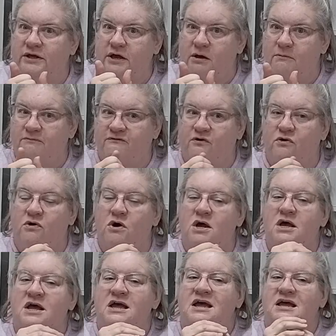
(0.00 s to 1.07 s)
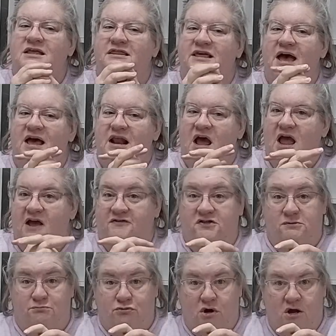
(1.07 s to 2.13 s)
hopeful that I have
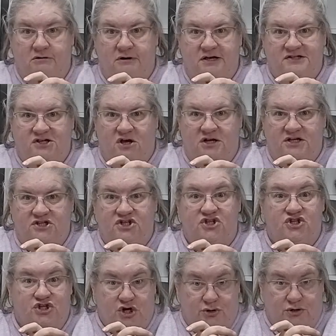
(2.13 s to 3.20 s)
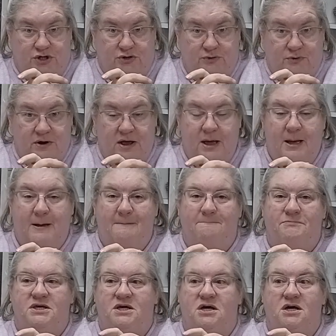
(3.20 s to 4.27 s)
some progress on it to show you,
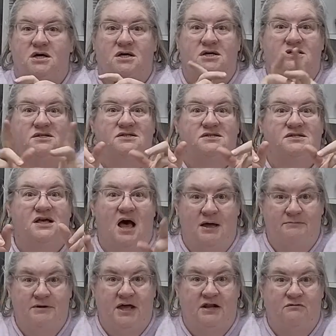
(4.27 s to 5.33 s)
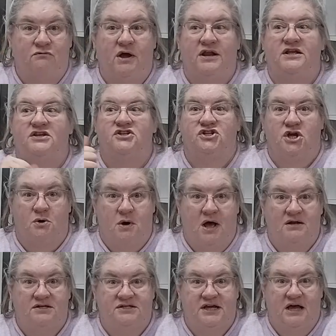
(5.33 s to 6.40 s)
because I'm getting ready to go
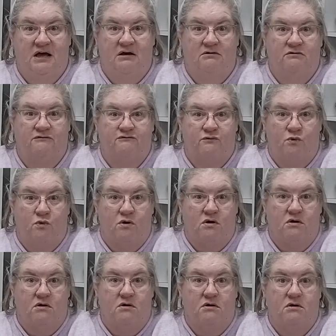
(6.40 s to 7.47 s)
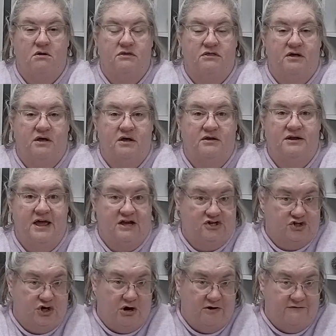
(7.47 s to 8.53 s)
out of town for the
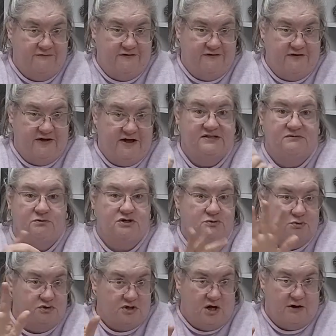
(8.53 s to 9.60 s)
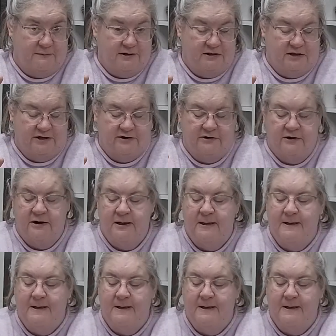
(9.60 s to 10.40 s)
Nash Yarn Fest, which we'll talk about later.